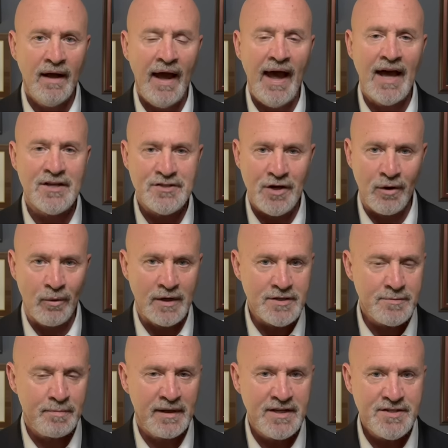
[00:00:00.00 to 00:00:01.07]
As always,
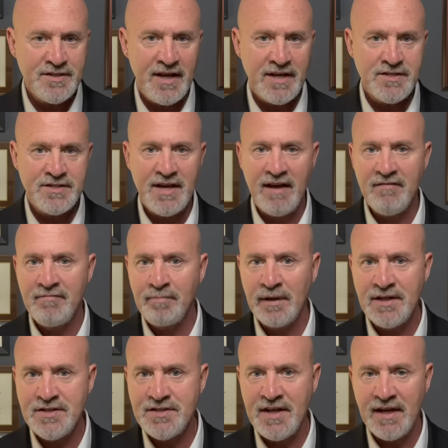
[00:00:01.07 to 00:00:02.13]
please stay safe,
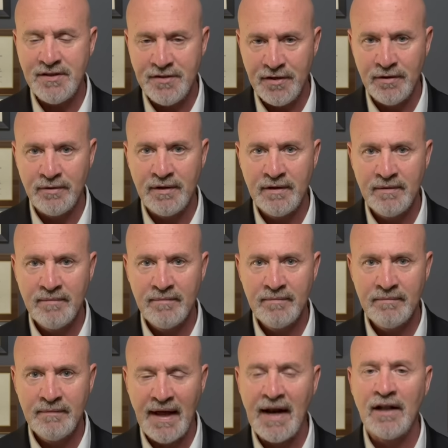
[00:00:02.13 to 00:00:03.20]
please stay tuned,
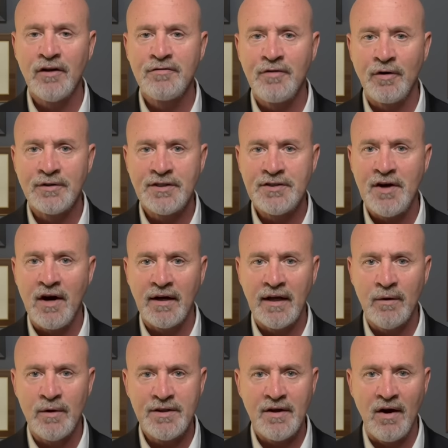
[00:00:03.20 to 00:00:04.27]
and I look forward to talking
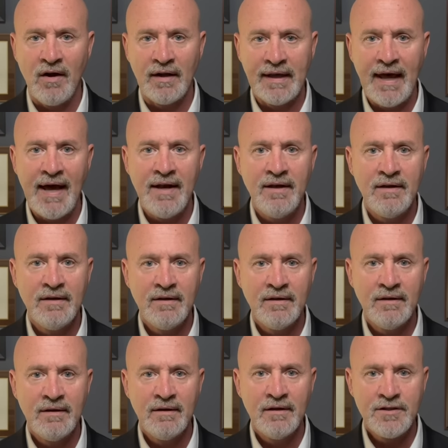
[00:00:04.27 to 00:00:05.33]
with y'all again
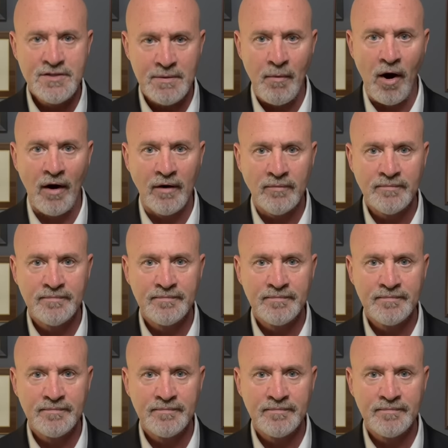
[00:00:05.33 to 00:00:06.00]
tomorrow.